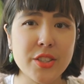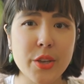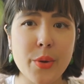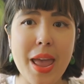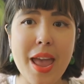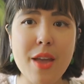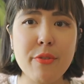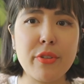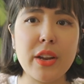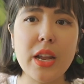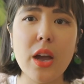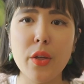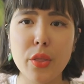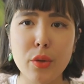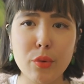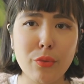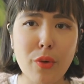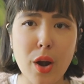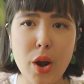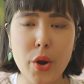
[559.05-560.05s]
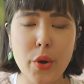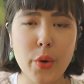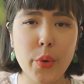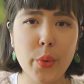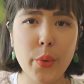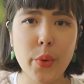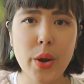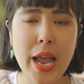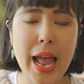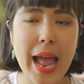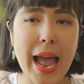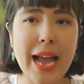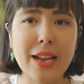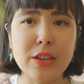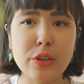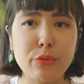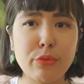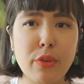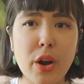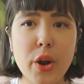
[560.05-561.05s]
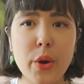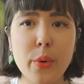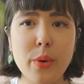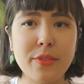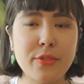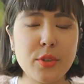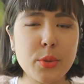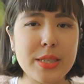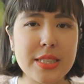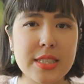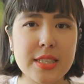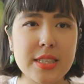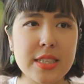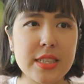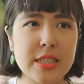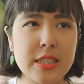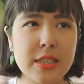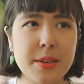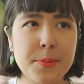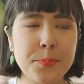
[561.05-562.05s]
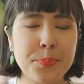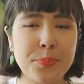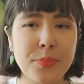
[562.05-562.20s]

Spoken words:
So every other row had a row of twisted